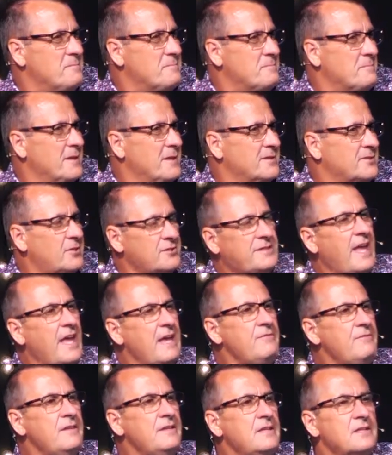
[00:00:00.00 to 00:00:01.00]
So
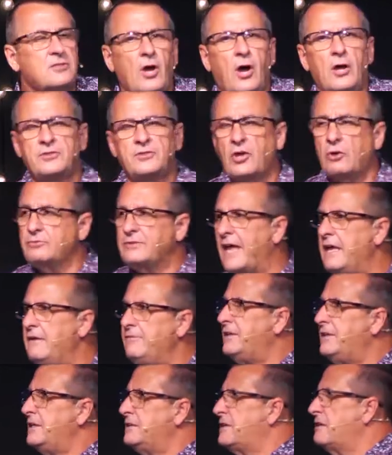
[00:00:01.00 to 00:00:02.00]
David is in